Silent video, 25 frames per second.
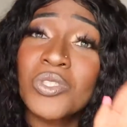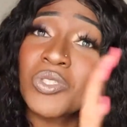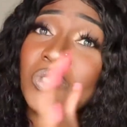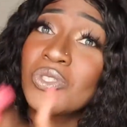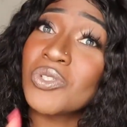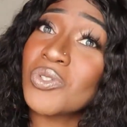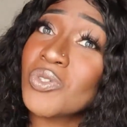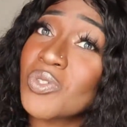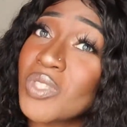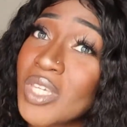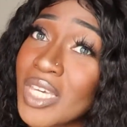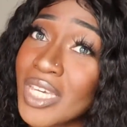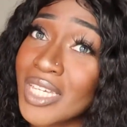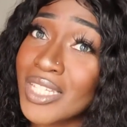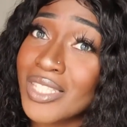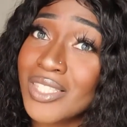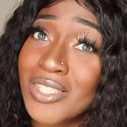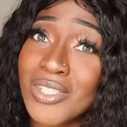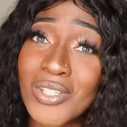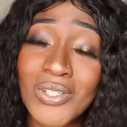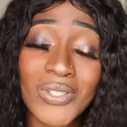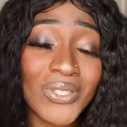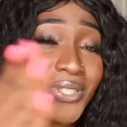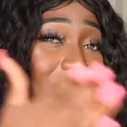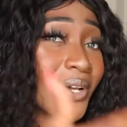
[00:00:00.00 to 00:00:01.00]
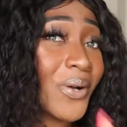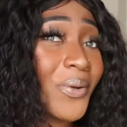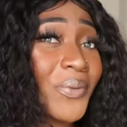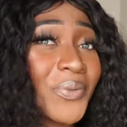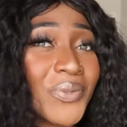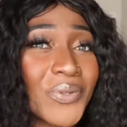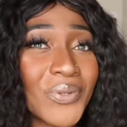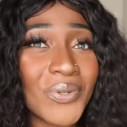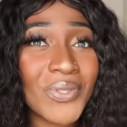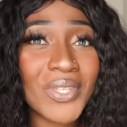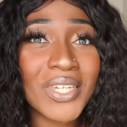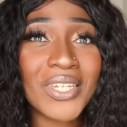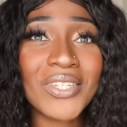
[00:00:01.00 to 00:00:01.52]
Do this, don't
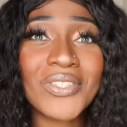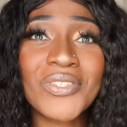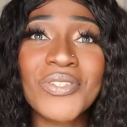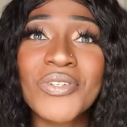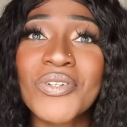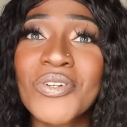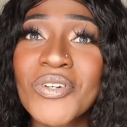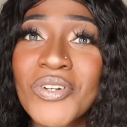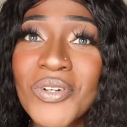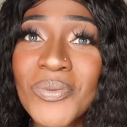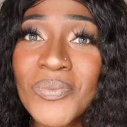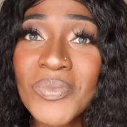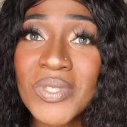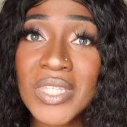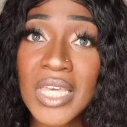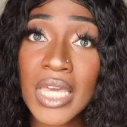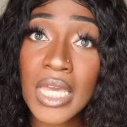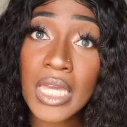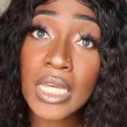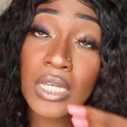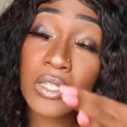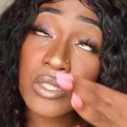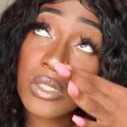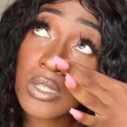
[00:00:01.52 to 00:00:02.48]
do this. You know what I'm saying?